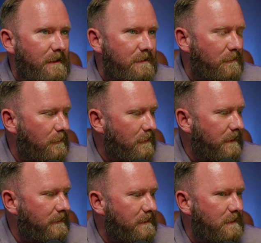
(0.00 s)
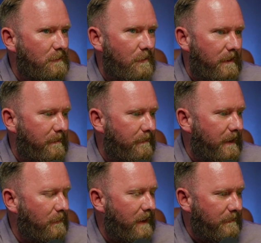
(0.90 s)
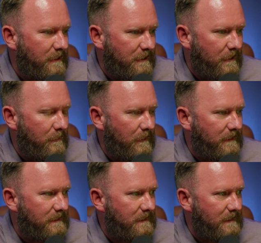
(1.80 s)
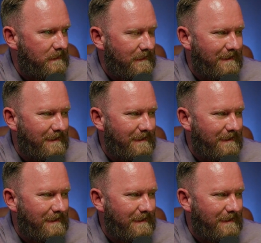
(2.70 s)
So look at the story. By the way, I'm going to show you where this is.